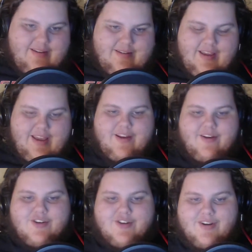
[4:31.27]
and her
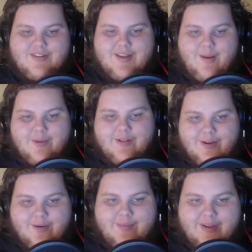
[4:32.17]
shirt's up a
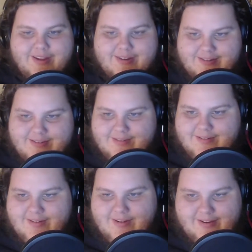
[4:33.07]
little bit.
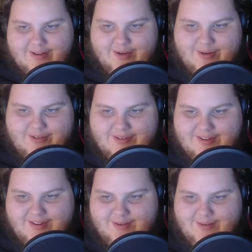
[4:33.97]
And Goku just
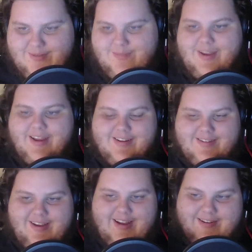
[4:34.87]
sees her with the panties
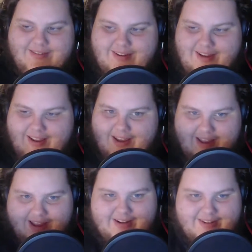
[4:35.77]
on,
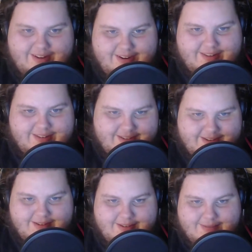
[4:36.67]
and he starts,
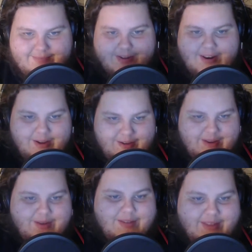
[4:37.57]

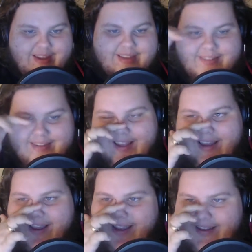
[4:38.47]
doing this.
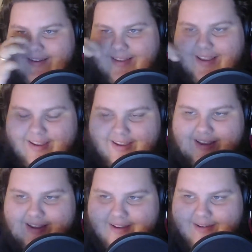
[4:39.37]
And he's like,
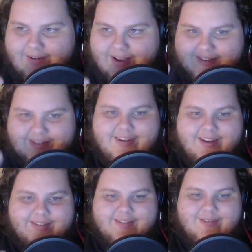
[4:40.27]
why is it
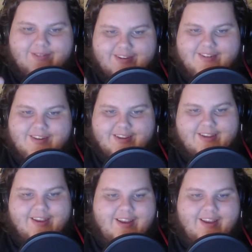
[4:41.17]
all squishy?